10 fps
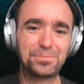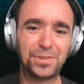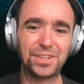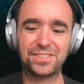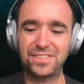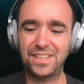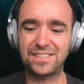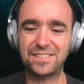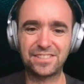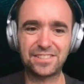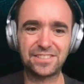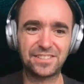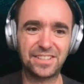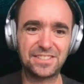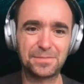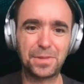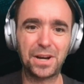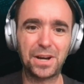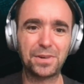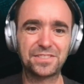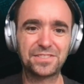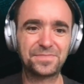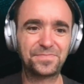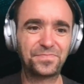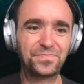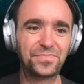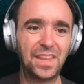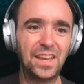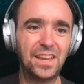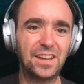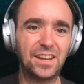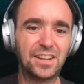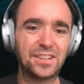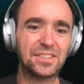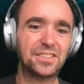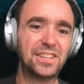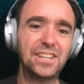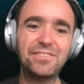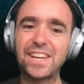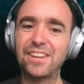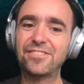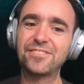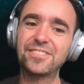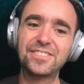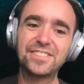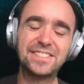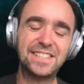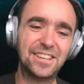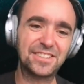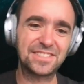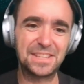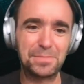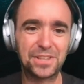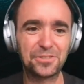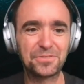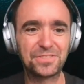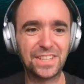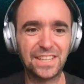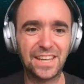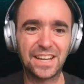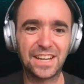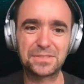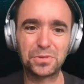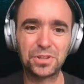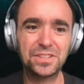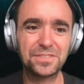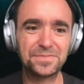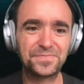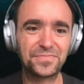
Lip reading: but it's a bypass. Here we can see a snippet of the exploit.